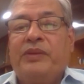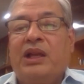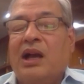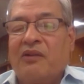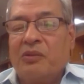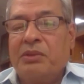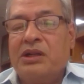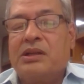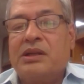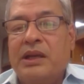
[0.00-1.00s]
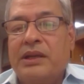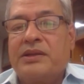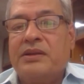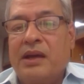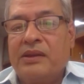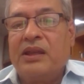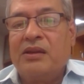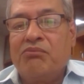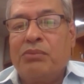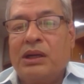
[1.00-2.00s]
government is
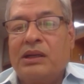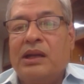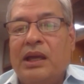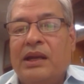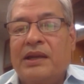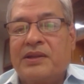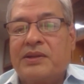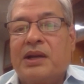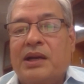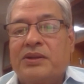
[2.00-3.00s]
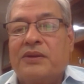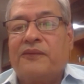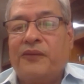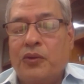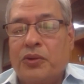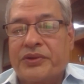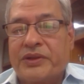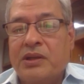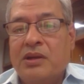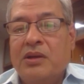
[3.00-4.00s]
nothing but an exercise of
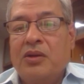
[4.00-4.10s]
force.